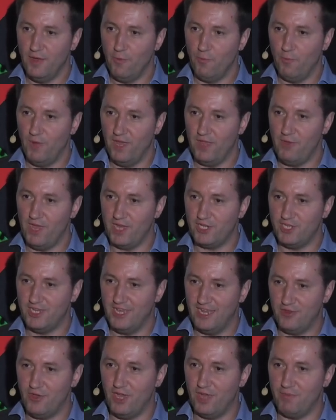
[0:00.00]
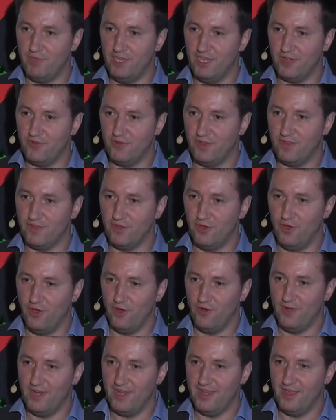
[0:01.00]
where you actually get your IP address
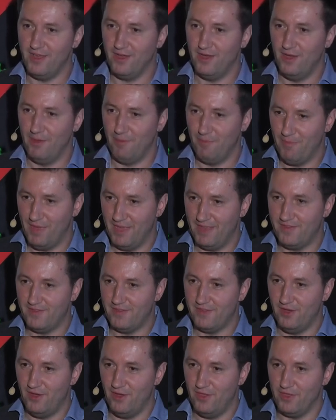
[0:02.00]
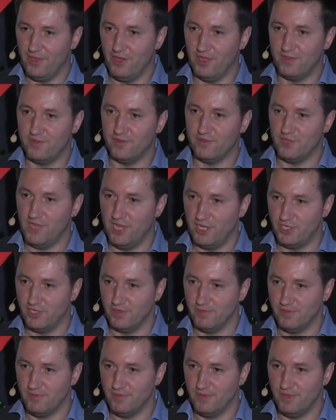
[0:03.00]
already based on your association.